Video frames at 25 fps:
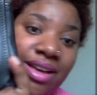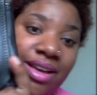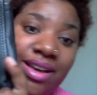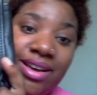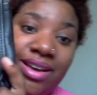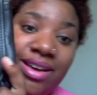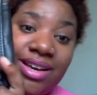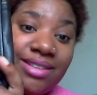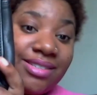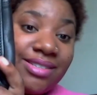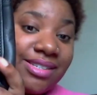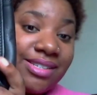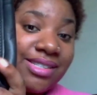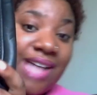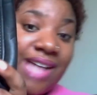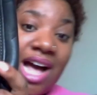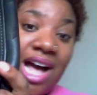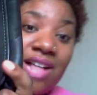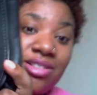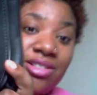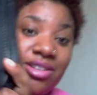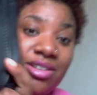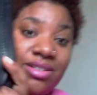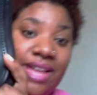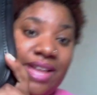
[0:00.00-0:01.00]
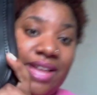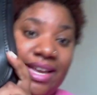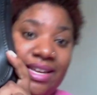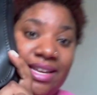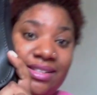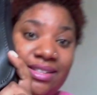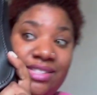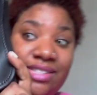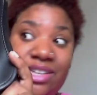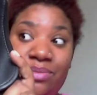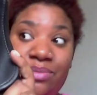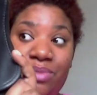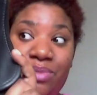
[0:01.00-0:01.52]
it does not look like it
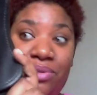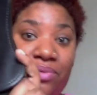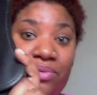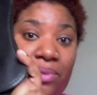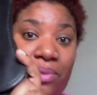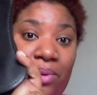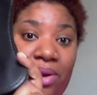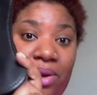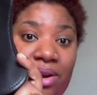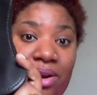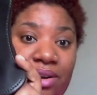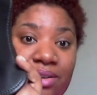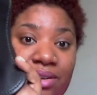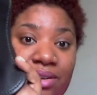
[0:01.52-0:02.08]
did before.